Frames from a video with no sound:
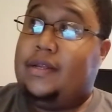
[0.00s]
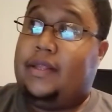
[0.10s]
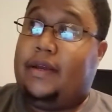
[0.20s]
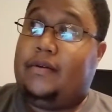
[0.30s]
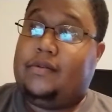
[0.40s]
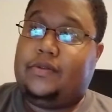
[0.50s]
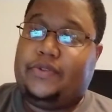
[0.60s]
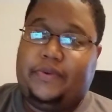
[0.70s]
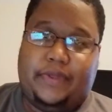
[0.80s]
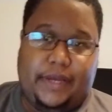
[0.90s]
They also
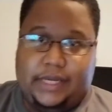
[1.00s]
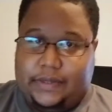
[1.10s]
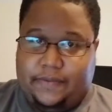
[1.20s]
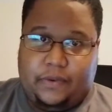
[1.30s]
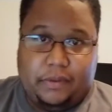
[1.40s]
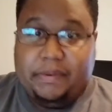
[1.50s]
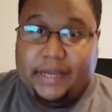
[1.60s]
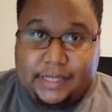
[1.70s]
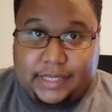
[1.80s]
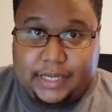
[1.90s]
do things for the
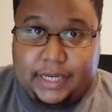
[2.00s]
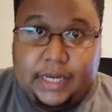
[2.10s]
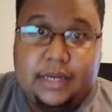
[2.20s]
PC.